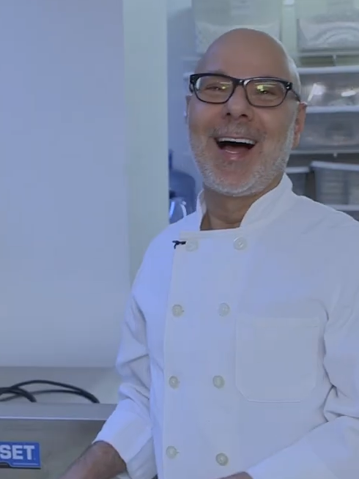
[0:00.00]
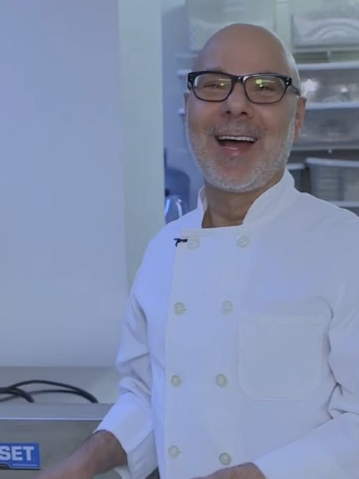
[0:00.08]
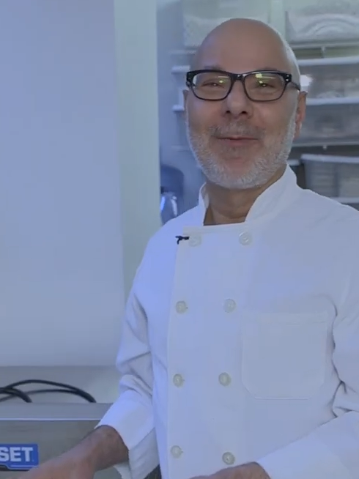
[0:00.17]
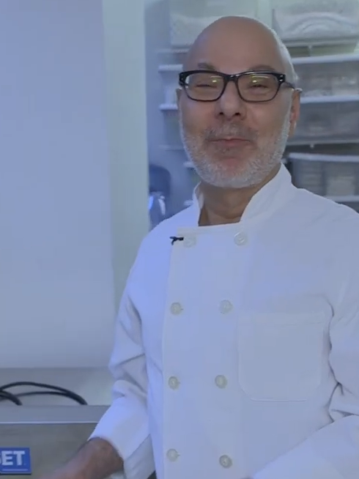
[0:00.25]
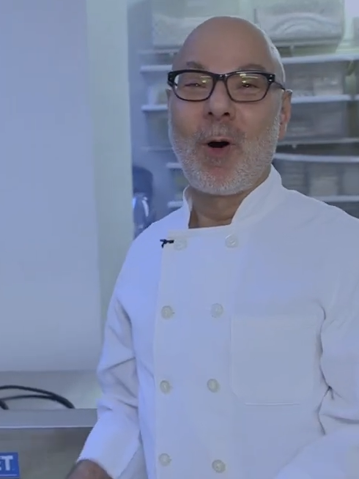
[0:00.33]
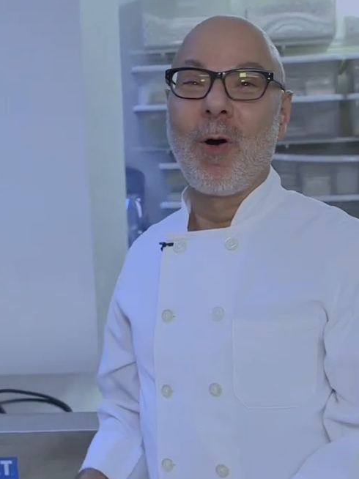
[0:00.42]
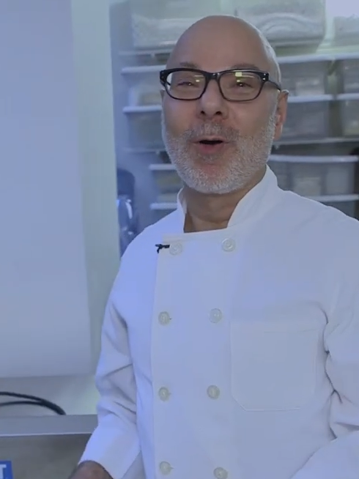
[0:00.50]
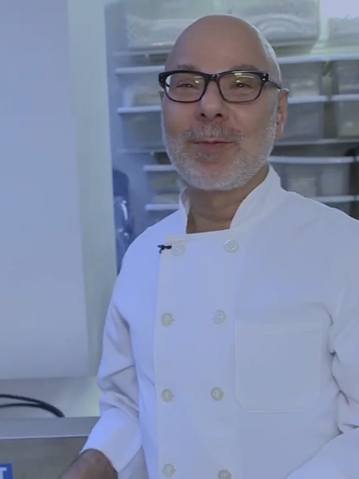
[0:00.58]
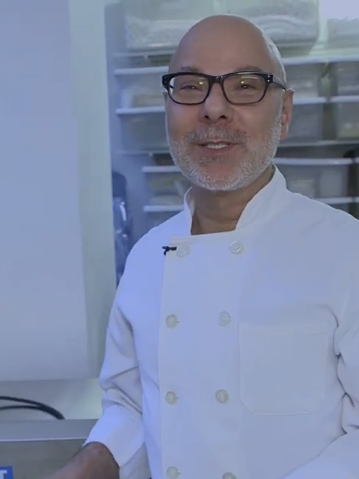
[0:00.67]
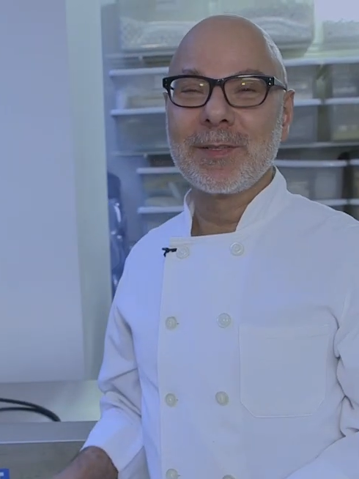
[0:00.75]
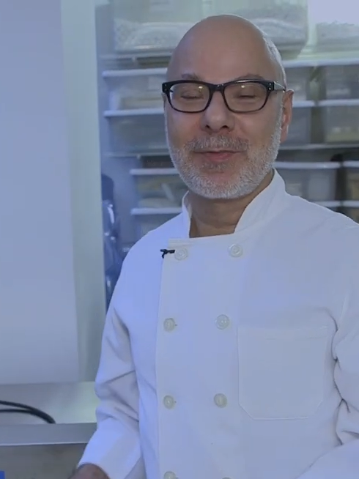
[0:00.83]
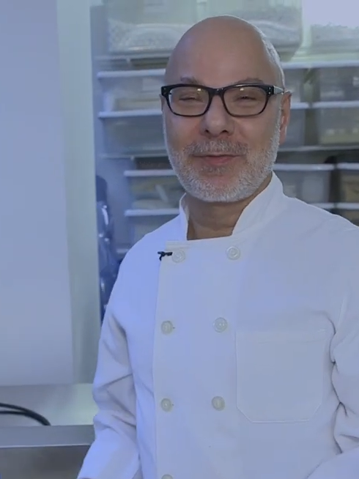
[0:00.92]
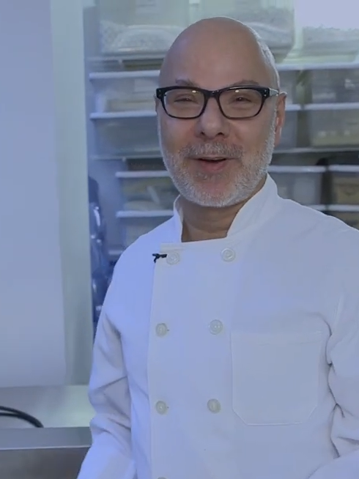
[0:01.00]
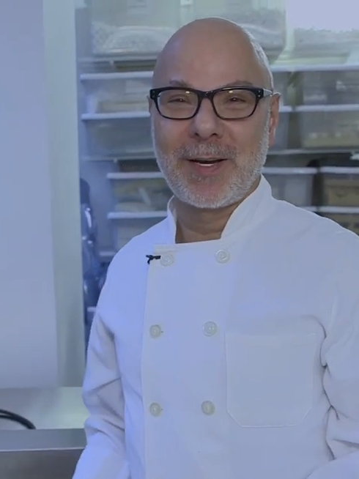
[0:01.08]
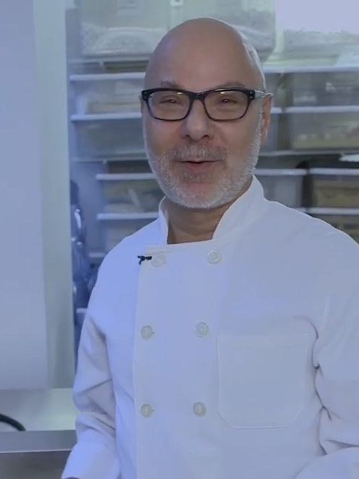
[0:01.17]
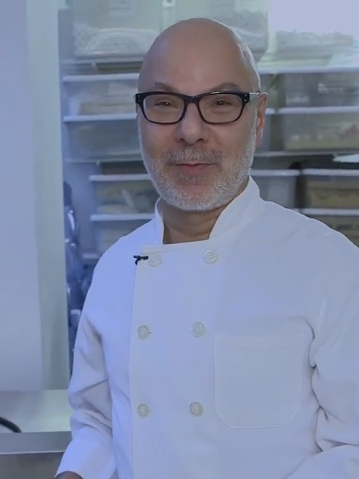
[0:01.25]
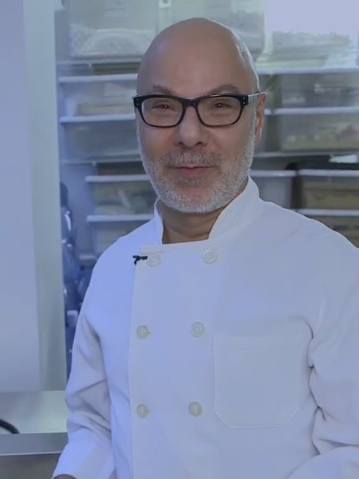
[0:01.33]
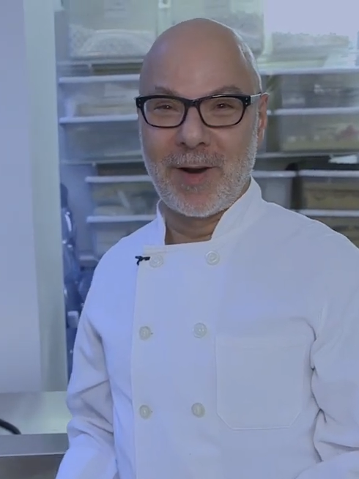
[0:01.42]
I'm always
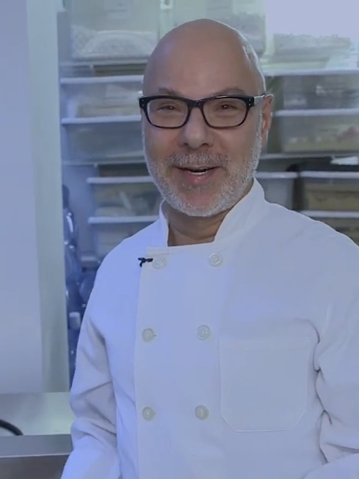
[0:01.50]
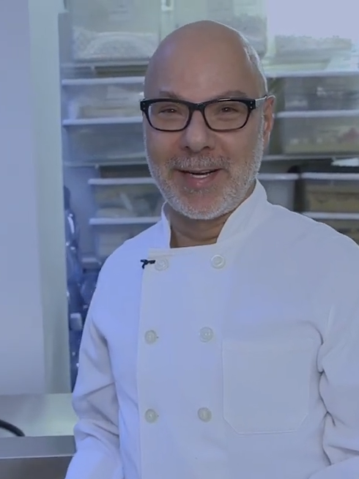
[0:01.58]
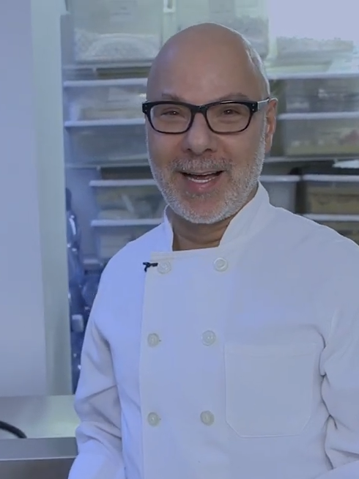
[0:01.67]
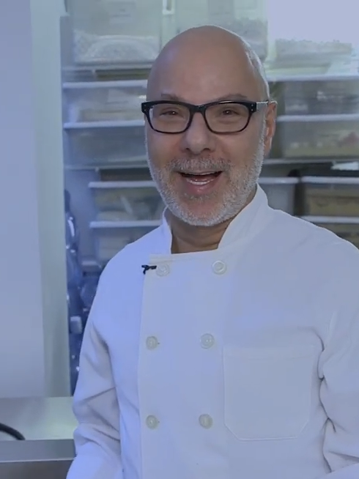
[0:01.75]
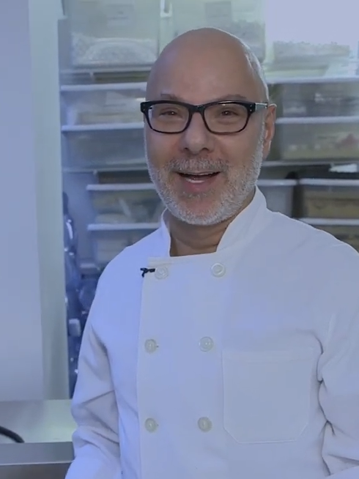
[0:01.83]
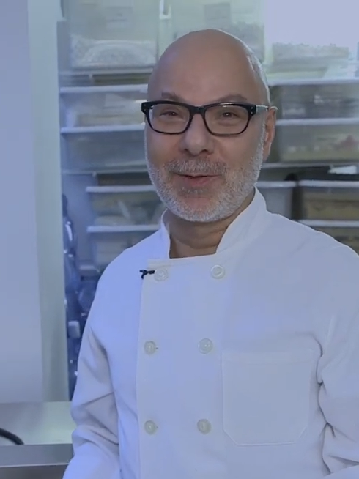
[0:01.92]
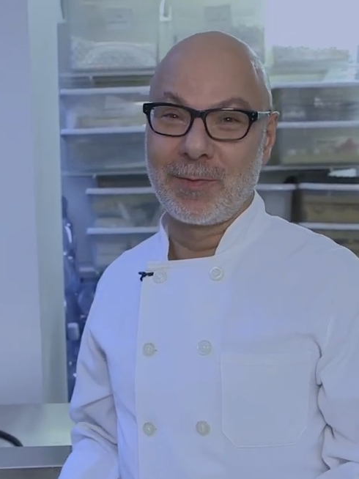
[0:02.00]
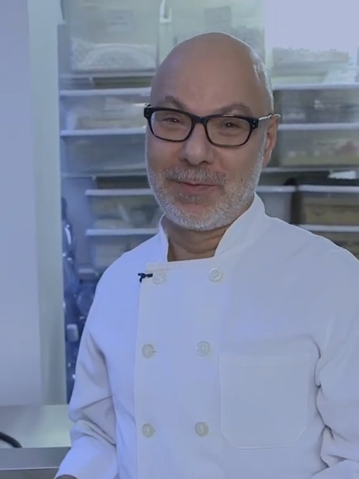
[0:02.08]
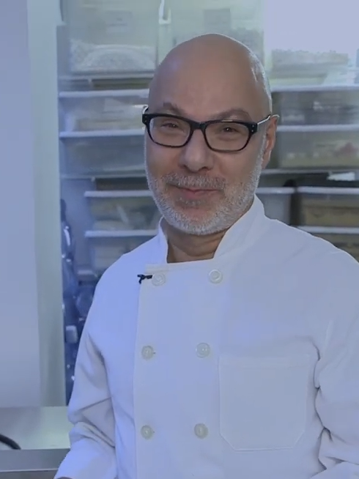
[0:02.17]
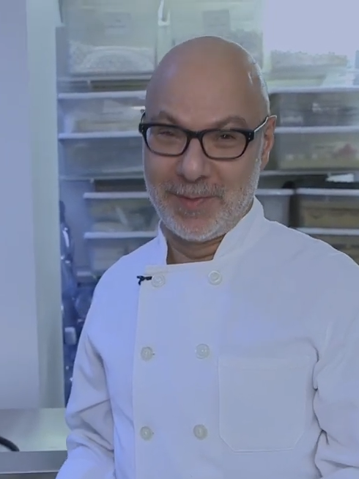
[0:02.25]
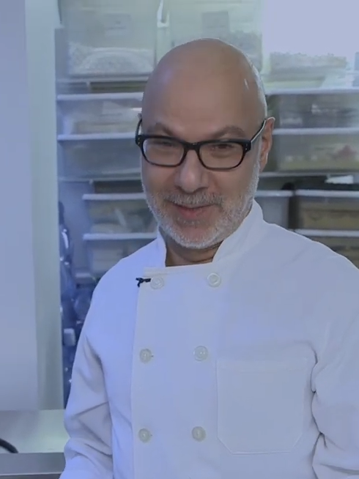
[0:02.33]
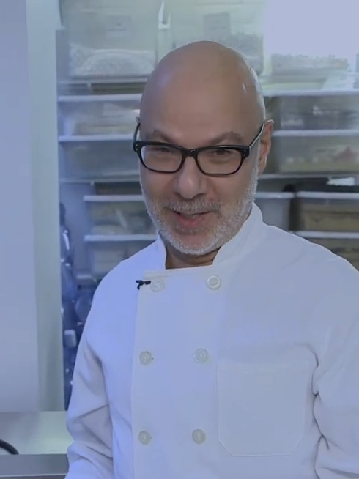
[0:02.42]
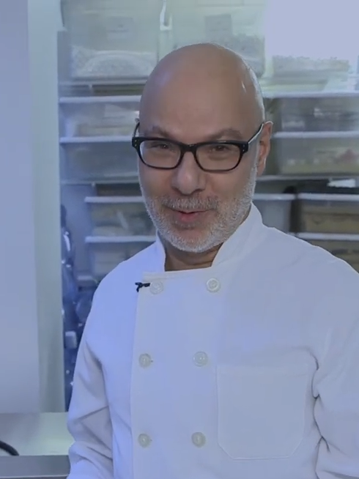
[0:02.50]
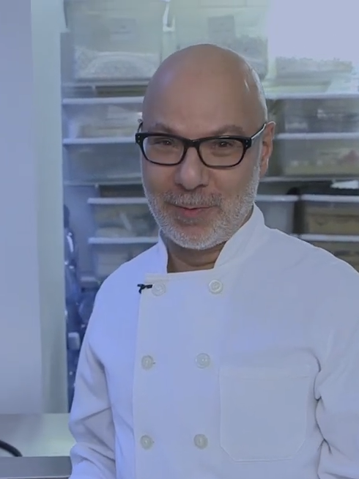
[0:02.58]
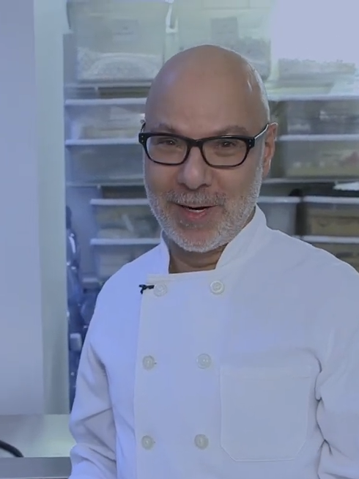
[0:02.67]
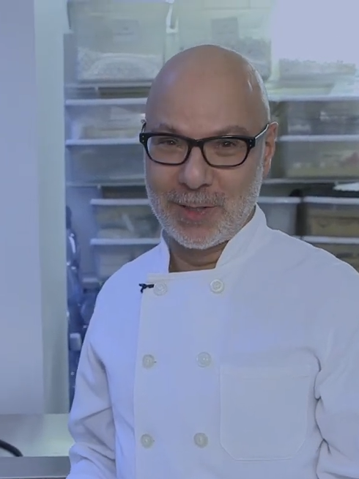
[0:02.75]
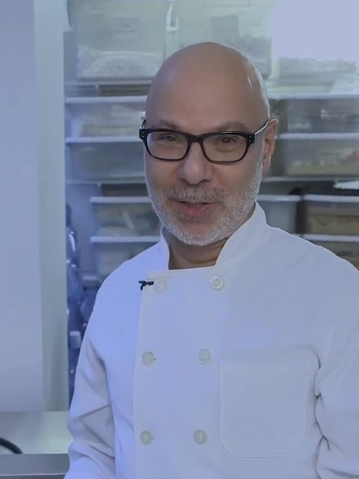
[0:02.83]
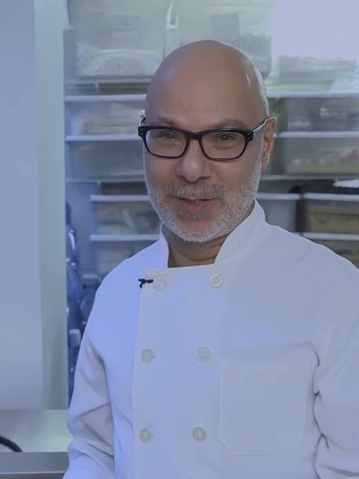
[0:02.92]
afraid of running out of
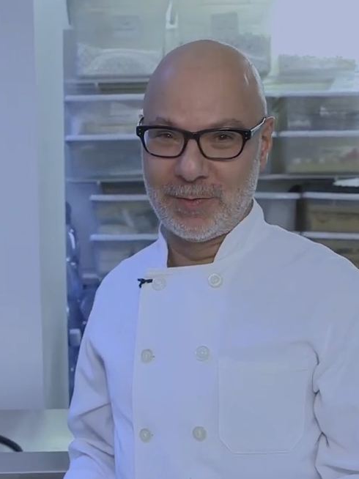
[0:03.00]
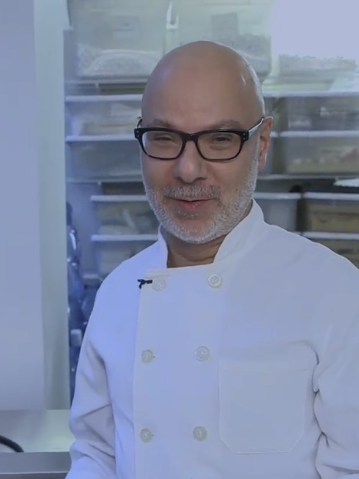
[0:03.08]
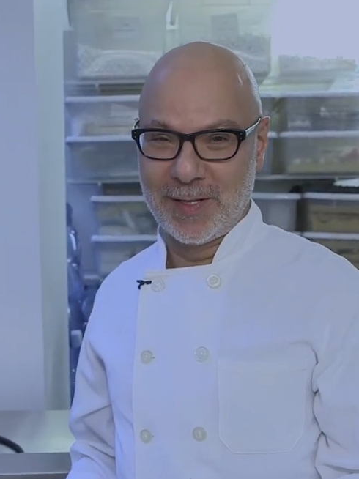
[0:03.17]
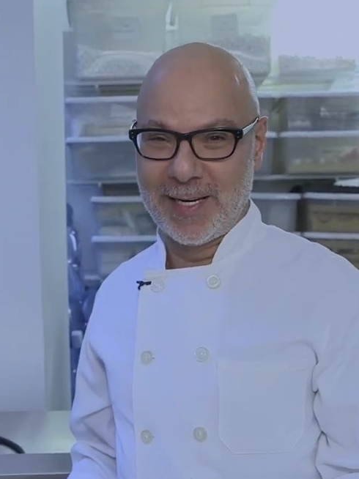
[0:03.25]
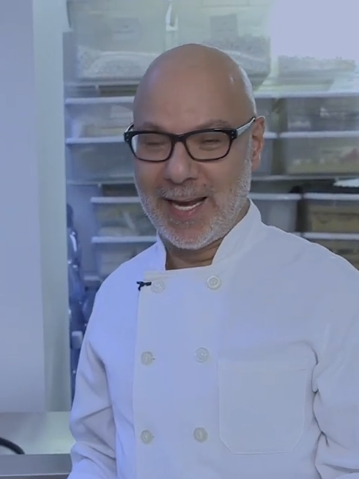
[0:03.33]
decorations for the